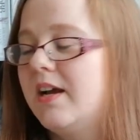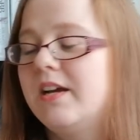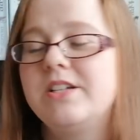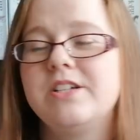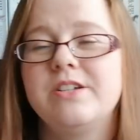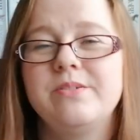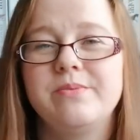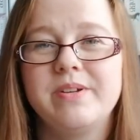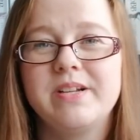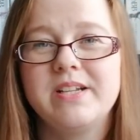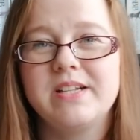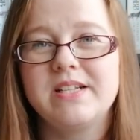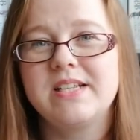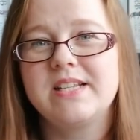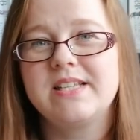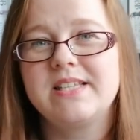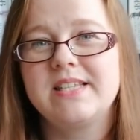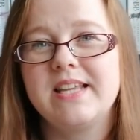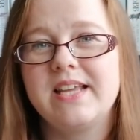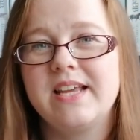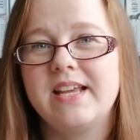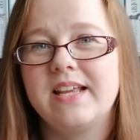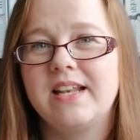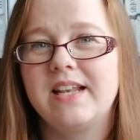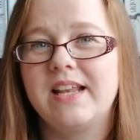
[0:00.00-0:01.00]
don't want it to
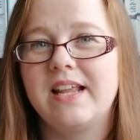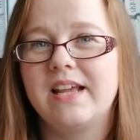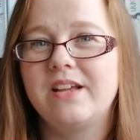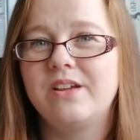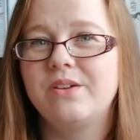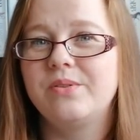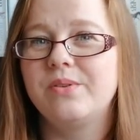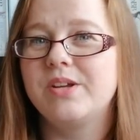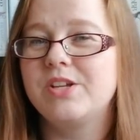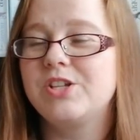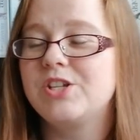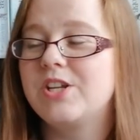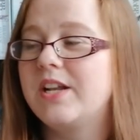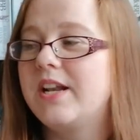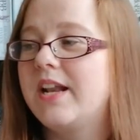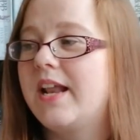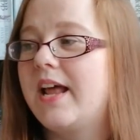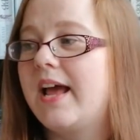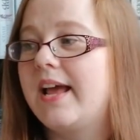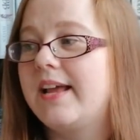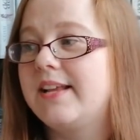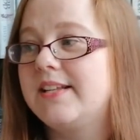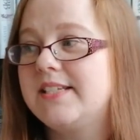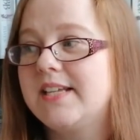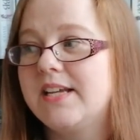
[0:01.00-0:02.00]
sit and languish, and
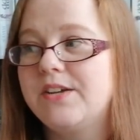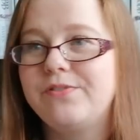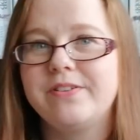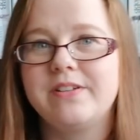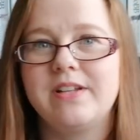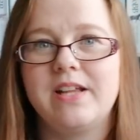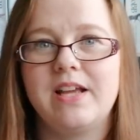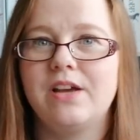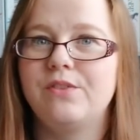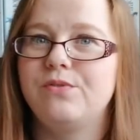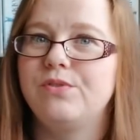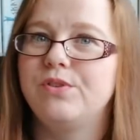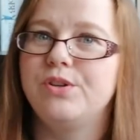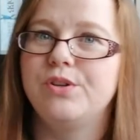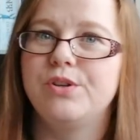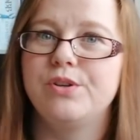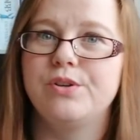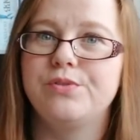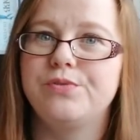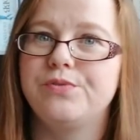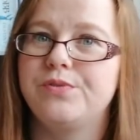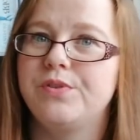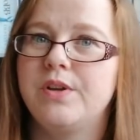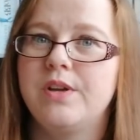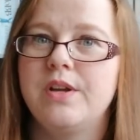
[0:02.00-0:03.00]
I definitely have
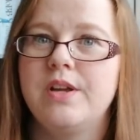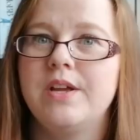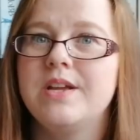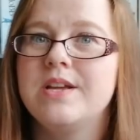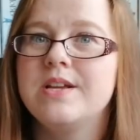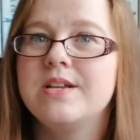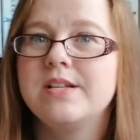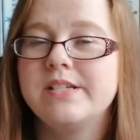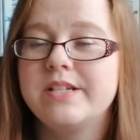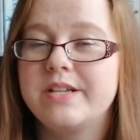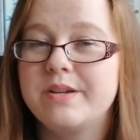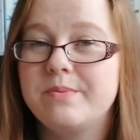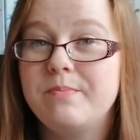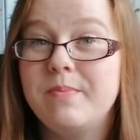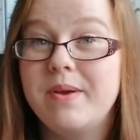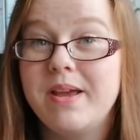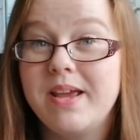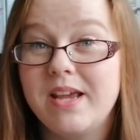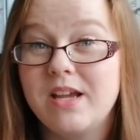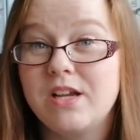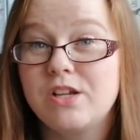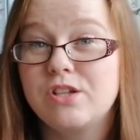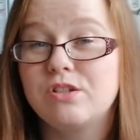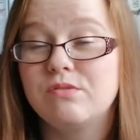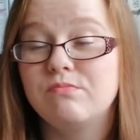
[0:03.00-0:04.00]
enough to
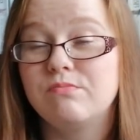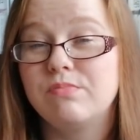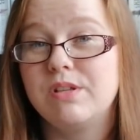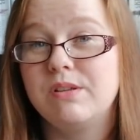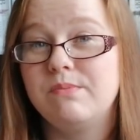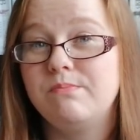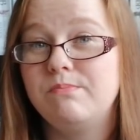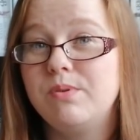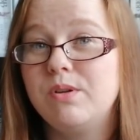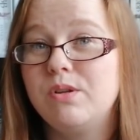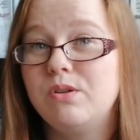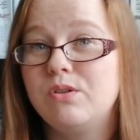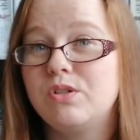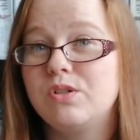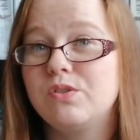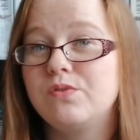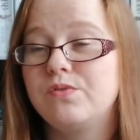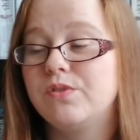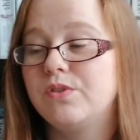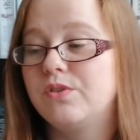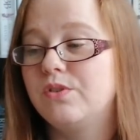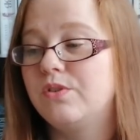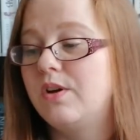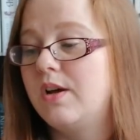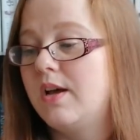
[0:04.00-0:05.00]
make something
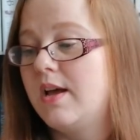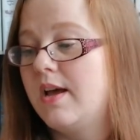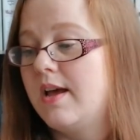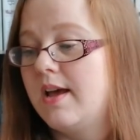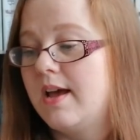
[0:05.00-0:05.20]
beautiful.